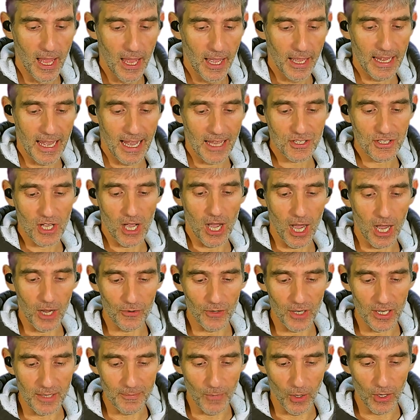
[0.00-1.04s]
It has a heart
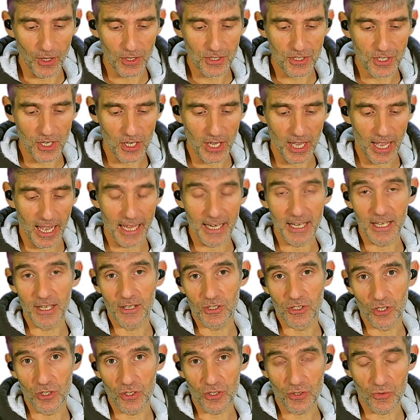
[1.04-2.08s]
rate monitor and
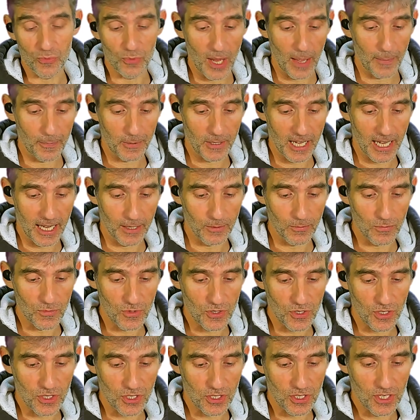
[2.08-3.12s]
it does rep
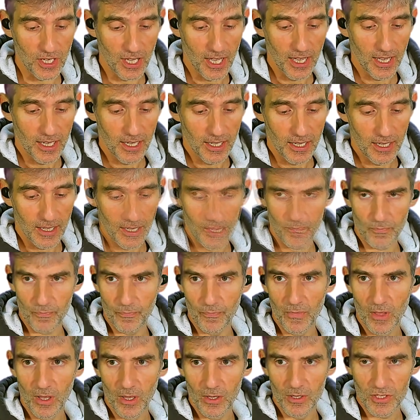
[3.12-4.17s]
counts.
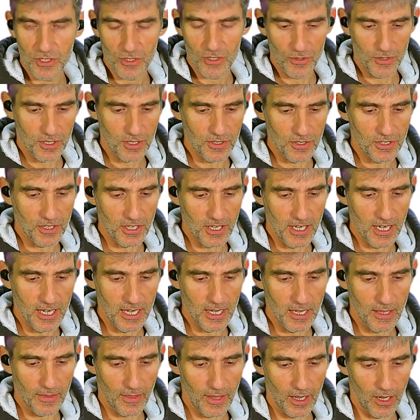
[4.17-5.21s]
So you can see
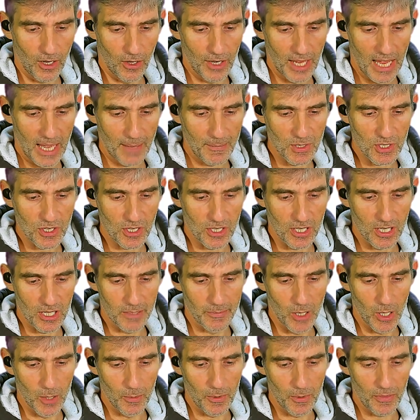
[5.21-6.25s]
here that on Amazon at the
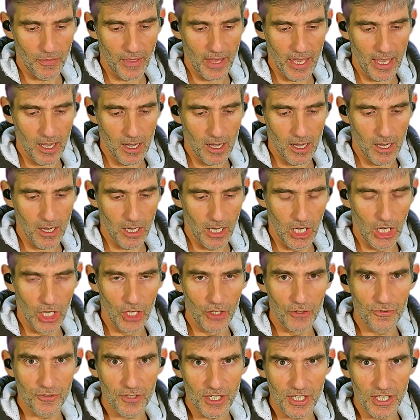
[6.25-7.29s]
moment, they are
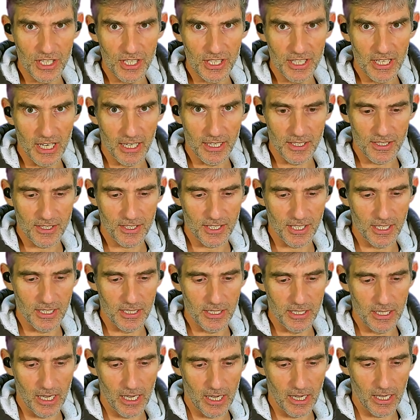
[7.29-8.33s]

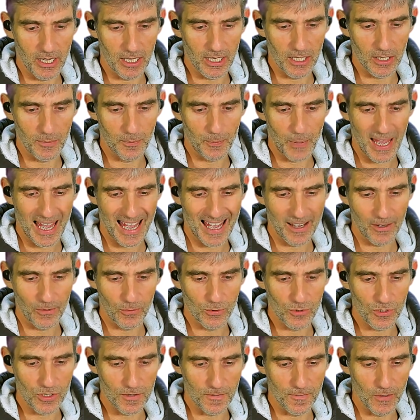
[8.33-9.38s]

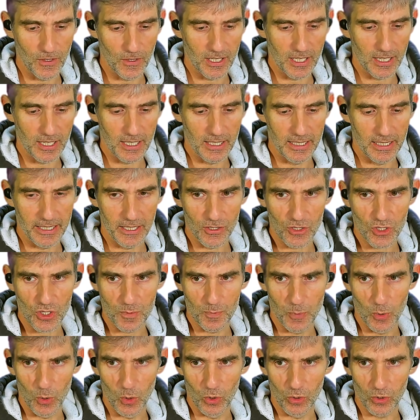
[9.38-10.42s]
£199 for the Elite
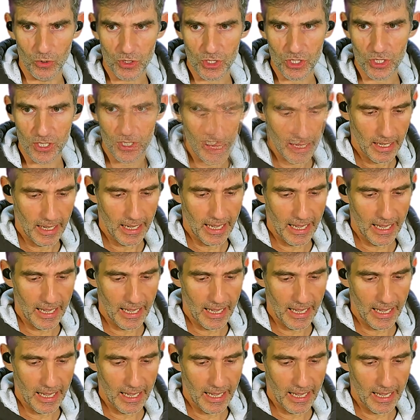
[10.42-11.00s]
Sport.